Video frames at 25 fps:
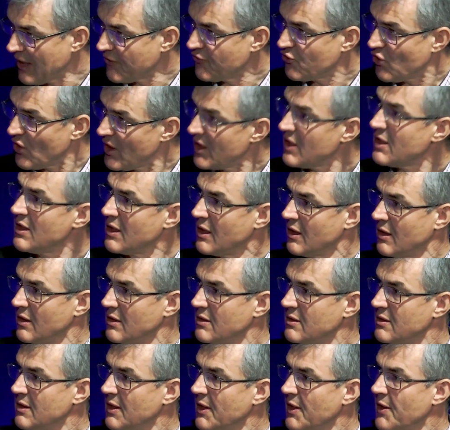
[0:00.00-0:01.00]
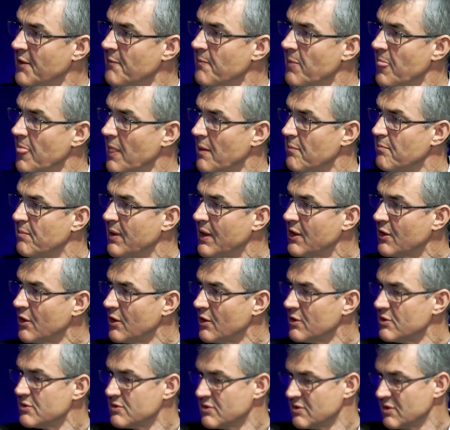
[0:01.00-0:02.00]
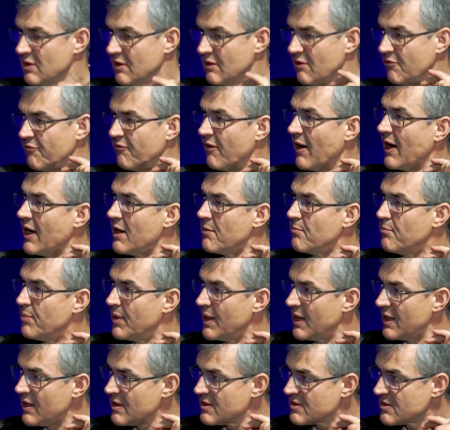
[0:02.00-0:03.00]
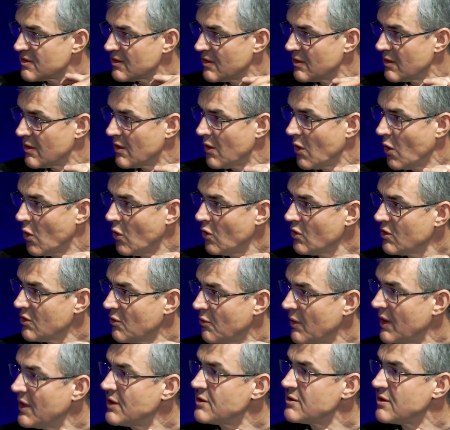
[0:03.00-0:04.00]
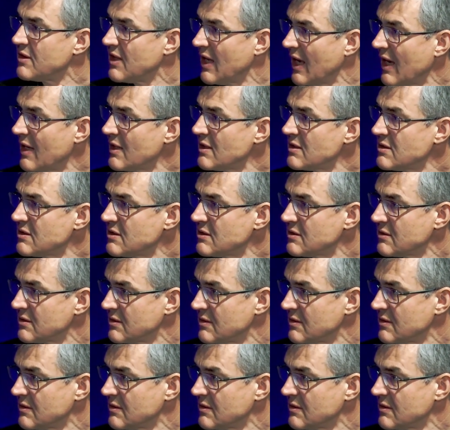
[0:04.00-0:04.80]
eternal, because the fire burns all the way to the end.